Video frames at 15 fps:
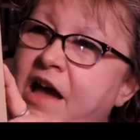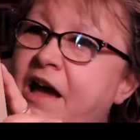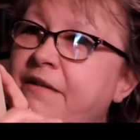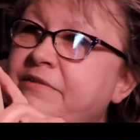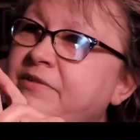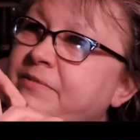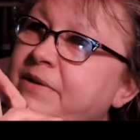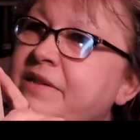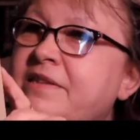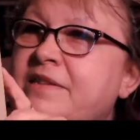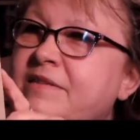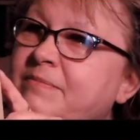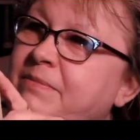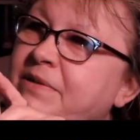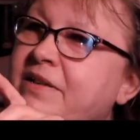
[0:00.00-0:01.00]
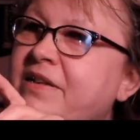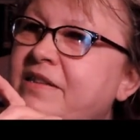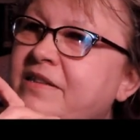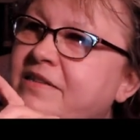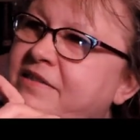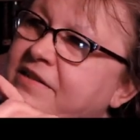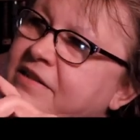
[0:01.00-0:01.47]
I was reading this book
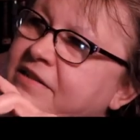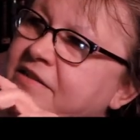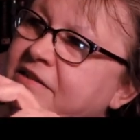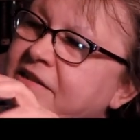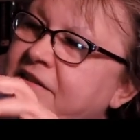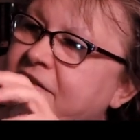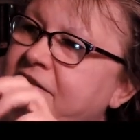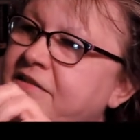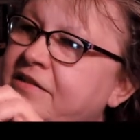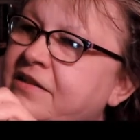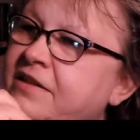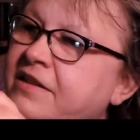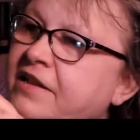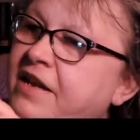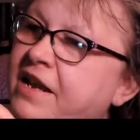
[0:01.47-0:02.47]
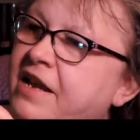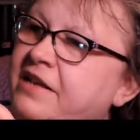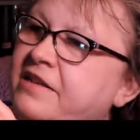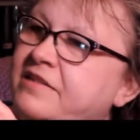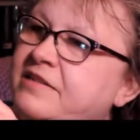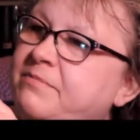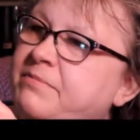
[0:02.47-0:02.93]
in the 60s,
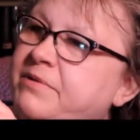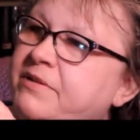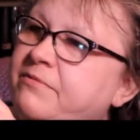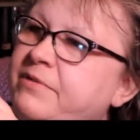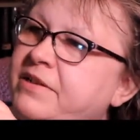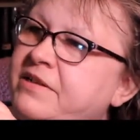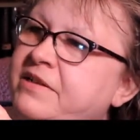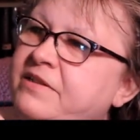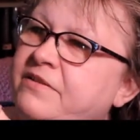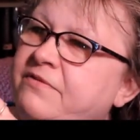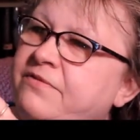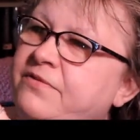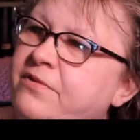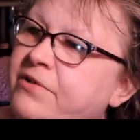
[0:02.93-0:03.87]
and it's a book written in the